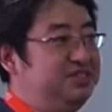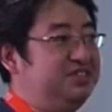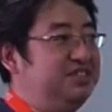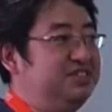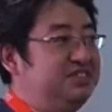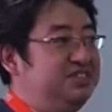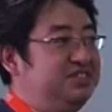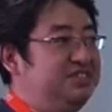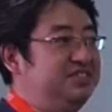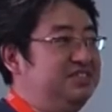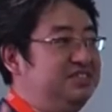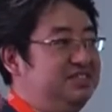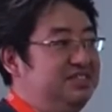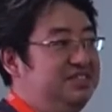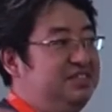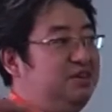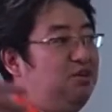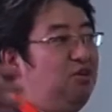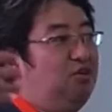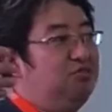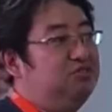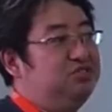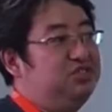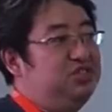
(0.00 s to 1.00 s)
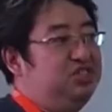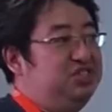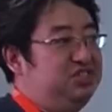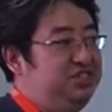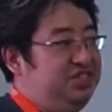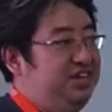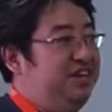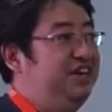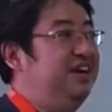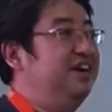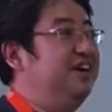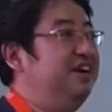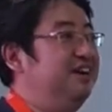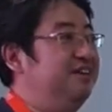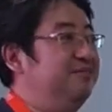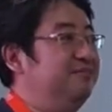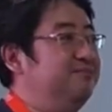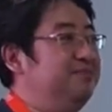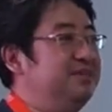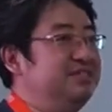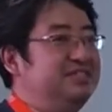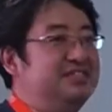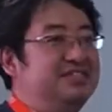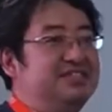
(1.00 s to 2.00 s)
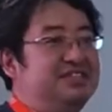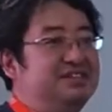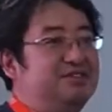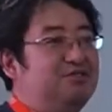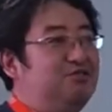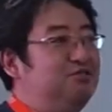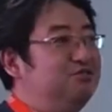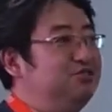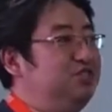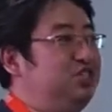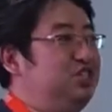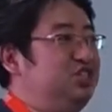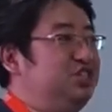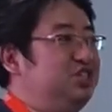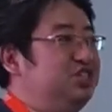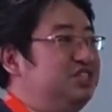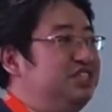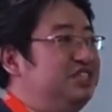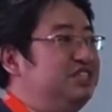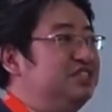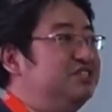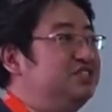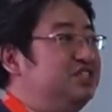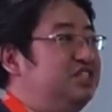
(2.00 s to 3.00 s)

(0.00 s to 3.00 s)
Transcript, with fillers: coaches there, but the coaches are not teachers.